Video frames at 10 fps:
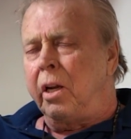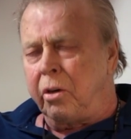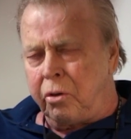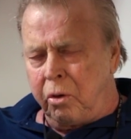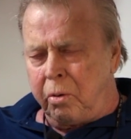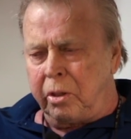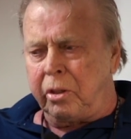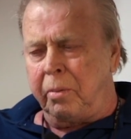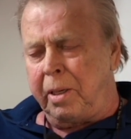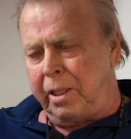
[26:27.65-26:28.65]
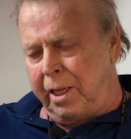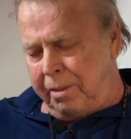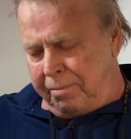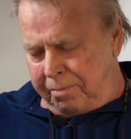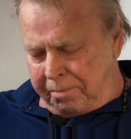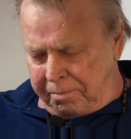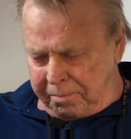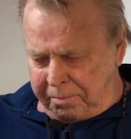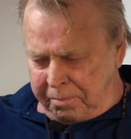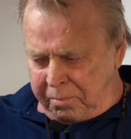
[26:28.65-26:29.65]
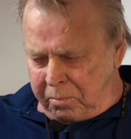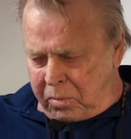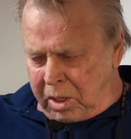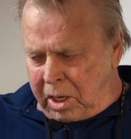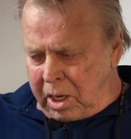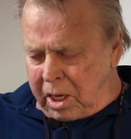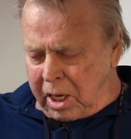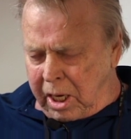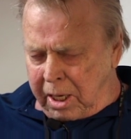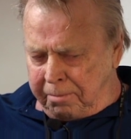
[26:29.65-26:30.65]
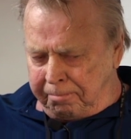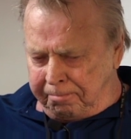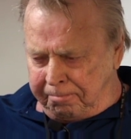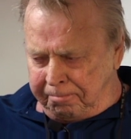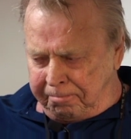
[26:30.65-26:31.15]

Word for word: There's no question about that. Um,